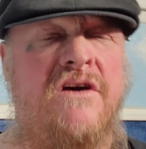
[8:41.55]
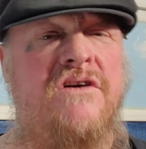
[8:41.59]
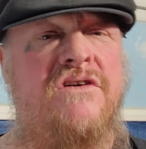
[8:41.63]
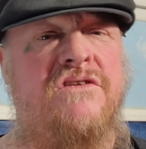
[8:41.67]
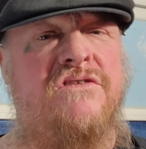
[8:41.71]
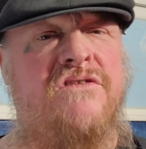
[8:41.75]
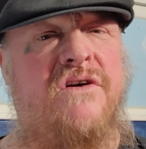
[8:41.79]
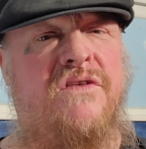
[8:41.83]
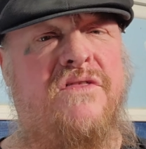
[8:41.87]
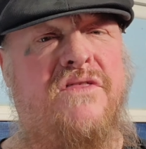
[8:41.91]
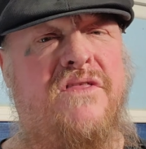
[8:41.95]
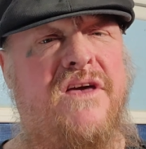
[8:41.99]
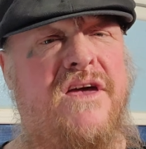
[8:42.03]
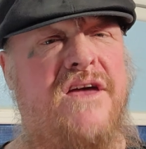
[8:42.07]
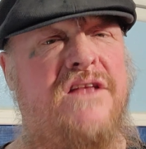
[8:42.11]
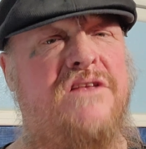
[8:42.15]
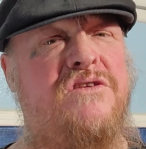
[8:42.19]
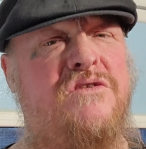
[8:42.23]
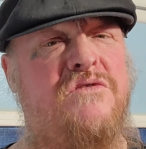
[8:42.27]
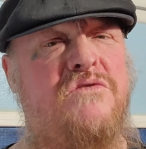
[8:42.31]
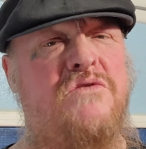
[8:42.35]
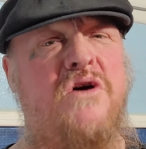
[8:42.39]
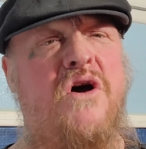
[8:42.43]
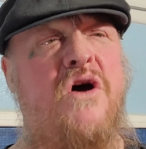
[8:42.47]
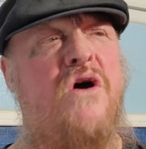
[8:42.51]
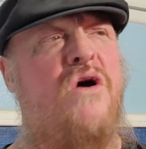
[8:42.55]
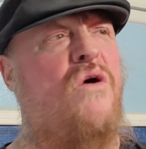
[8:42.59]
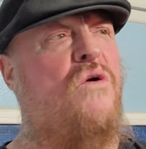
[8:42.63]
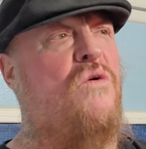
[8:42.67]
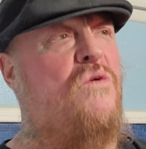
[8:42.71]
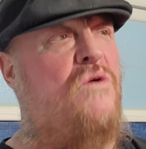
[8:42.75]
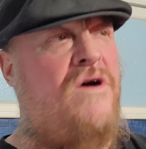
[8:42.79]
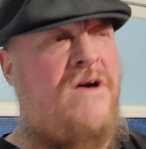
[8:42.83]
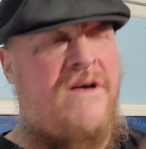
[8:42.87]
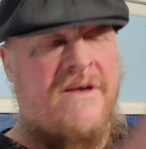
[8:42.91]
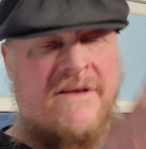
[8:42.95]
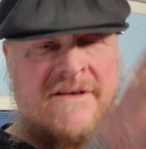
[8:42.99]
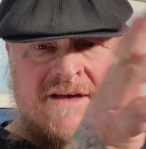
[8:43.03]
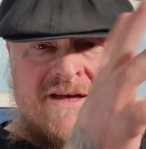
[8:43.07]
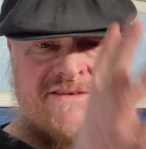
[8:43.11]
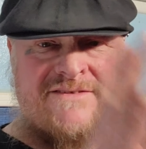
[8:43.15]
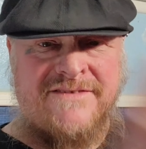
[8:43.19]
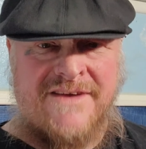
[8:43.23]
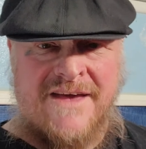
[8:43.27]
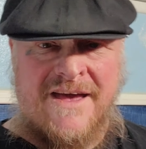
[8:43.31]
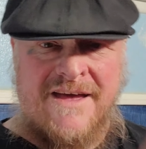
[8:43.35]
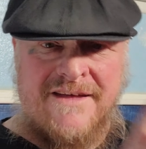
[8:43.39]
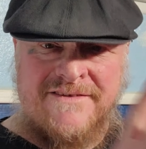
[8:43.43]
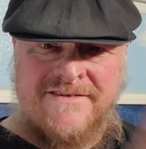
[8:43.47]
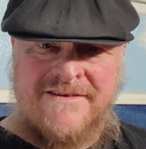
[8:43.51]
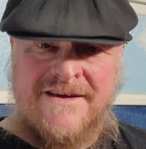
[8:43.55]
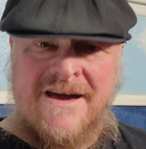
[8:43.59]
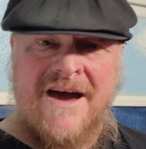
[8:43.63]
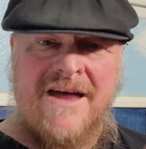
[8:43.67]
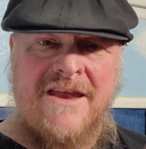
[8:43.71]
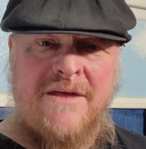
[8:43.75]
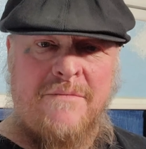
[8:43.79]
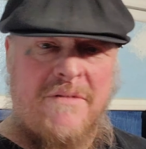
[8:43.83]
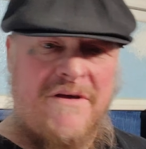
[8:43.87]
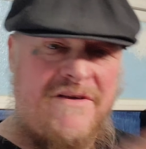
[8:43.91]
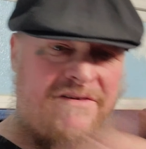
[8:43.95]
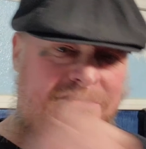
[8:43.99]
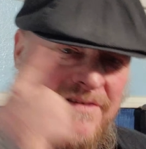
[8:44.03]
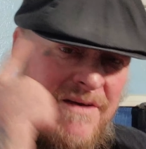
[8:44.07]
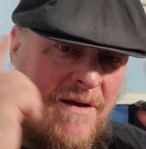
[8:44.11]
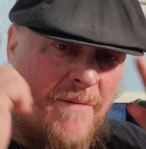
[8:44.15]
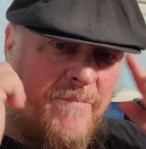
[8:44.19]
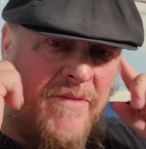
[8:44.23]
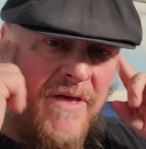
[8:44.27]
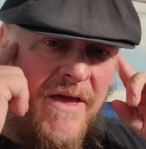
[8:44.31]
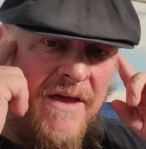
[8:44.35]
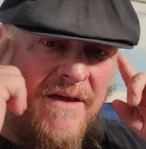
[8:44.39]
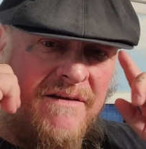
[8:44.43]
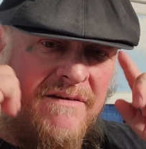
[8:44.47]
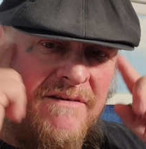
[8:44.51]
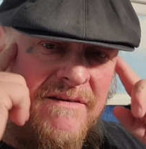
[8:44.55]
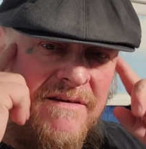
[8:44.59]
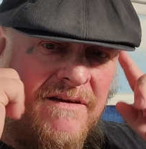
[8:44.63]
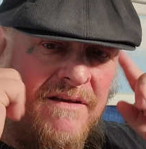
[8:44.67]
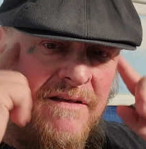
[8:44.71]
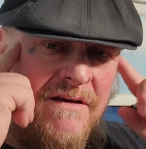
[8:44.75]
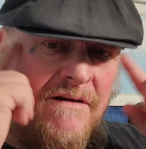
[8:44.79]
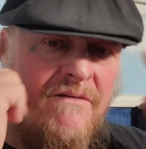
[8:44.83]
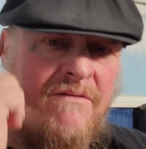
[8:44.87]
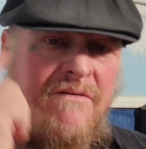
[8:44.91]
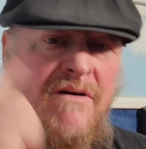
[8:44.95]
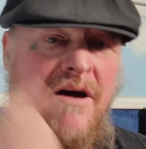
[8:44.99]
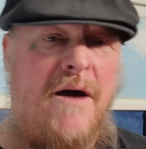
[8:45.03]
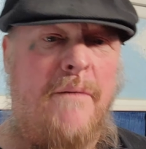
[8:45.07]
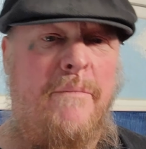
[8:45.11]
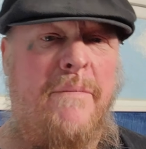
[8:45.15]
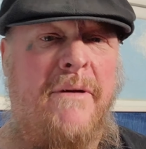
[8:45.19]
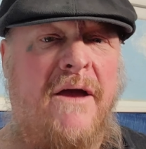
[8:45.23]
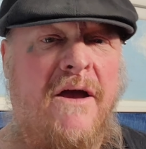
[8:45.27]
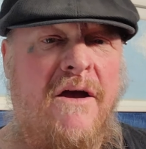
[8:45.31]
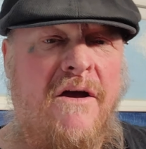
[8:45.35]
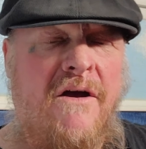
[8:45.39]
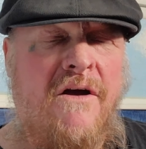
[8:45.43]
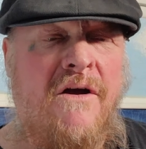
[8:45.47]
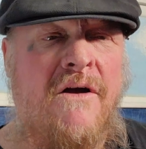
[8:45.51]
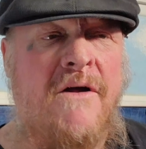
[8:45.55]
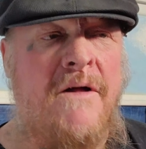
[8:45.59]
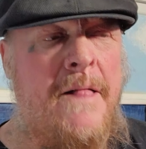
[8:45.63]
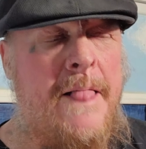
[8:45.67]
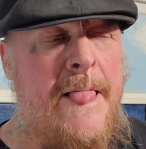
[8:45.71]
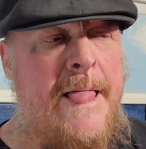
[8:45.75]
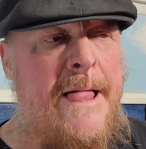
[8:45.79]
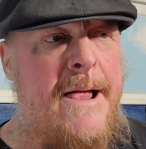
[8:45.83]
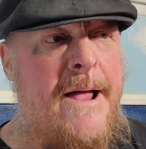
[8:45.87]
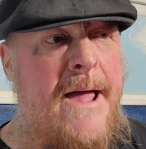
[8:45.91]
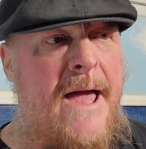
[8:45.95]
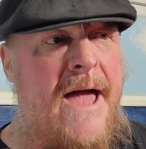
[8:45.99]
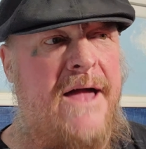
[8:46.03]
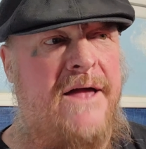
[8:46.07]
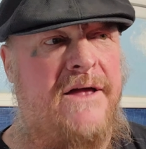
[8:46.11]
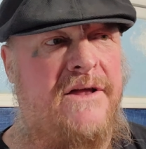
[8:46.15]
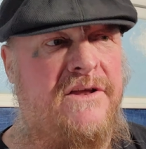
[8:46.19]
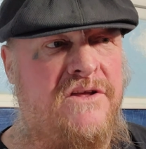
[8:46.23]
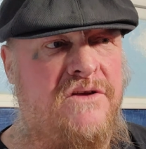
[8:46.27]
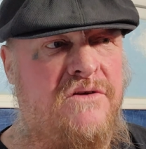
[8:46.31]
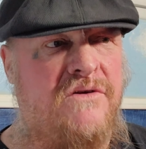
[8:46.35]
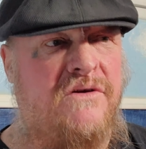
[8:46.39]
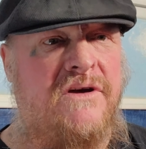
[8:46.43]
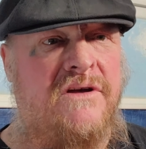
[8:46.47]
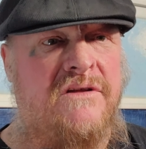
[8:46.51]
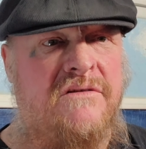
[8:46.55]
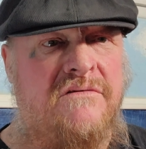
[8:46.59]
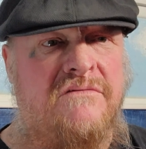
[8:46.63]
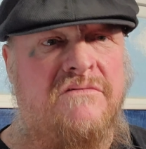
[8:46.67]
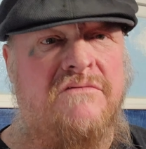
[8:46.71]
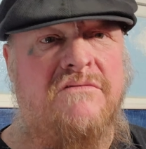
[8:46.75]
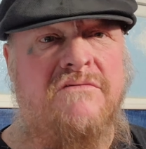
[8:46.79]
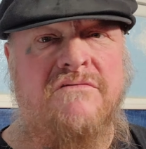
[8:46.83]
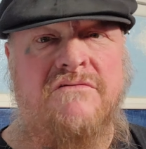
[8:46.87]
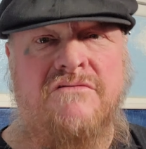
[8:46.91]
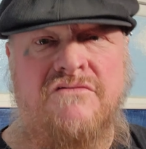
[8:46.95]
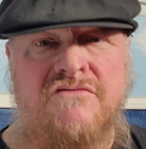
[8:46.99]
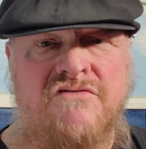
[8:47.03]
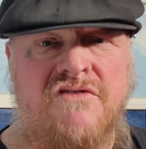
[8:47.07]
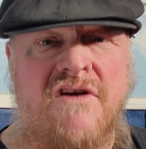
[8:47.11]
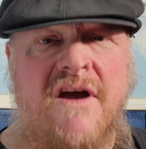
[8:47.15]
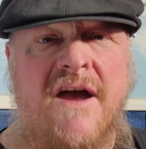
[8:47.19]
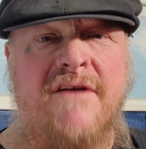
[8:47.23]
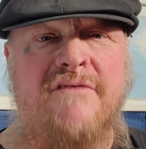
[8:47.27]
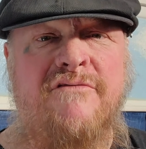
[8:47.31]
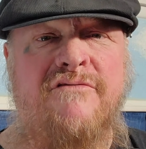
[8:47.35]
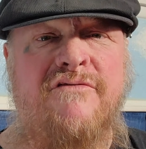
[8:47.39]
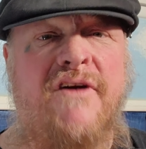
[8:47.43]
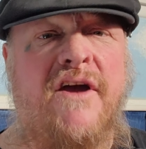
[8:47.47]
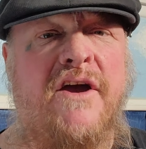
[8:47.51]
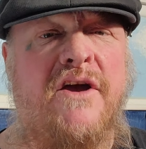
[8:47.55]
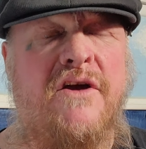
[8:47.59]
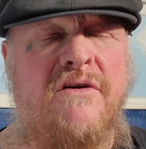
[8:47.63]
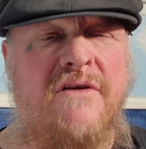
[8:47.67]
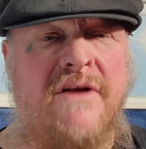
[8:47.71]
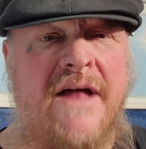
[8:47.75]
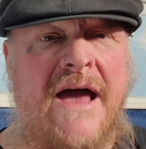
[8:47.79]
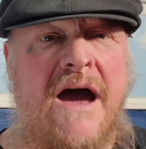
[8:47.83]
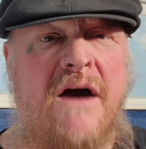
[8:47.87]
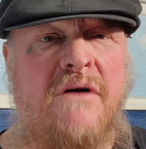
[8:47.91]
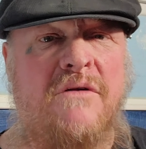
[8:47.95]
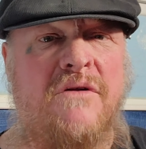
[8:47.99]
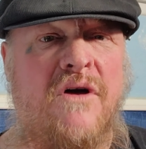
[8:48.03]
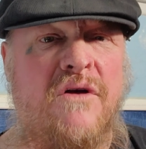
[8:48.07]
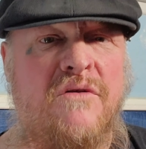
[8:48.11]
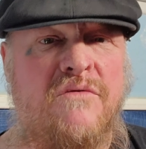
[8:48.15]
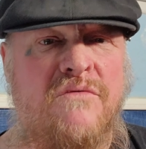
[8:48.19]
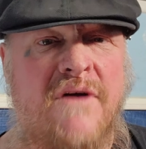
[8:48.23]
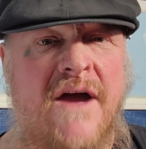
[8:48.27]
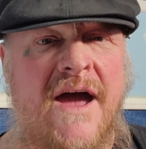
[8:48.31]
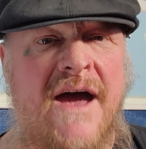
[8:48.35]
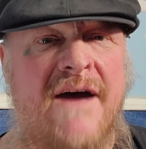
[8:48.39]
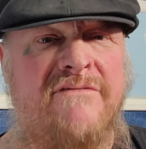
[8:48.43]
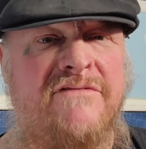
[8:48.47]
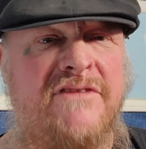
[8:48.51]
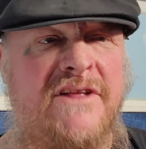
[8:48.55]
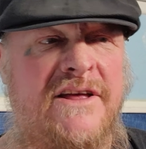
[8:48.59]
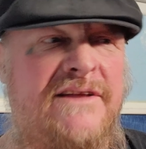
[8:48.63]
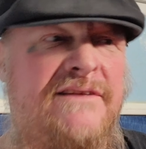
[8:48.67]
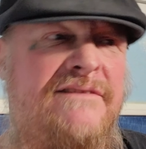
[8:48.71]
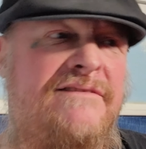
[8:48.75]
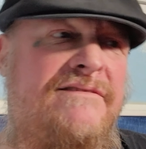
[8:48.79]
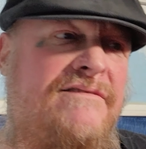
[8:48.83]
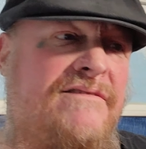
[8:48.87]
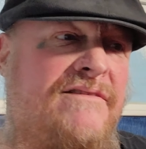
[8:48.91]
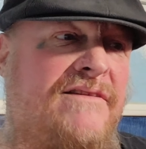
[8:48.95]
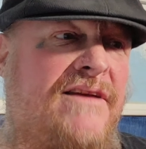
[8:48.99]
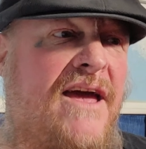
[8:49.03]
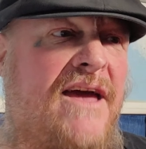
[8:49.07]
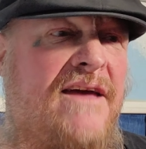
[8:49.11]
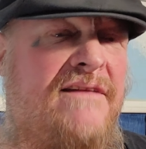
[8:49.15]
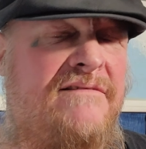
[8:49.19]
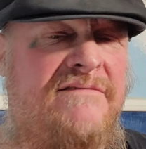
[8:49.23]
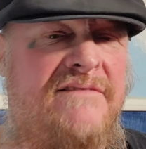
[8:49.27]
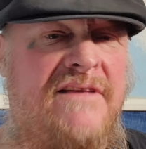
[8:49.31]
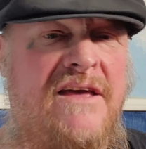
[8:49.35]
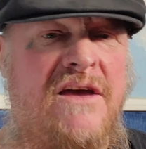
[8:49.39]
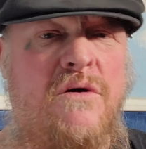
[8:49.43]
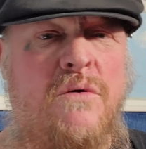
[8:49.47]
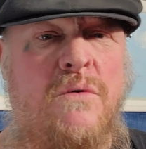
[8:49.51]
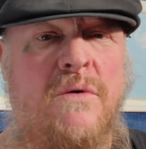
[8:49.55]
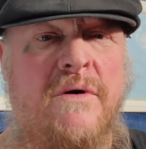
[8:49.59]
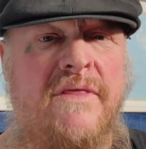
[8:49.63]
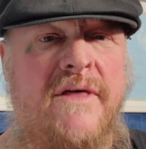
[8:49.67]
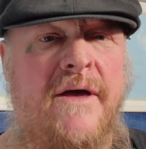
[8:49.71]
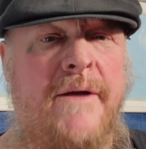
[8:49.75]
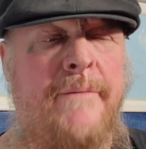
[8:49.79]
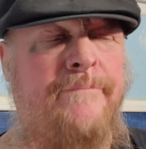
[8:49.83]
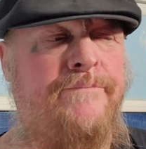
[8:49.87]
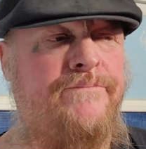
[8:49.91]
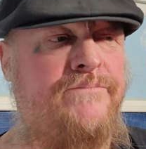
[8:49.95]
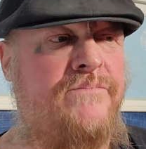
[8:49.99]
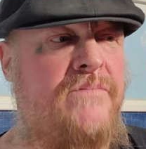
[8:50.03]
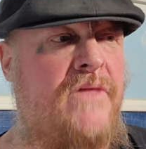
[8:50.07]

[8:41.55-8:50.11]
So then you know it's got to be something, you know, up here, and you can try and figure it out, unravel it, and deal with it.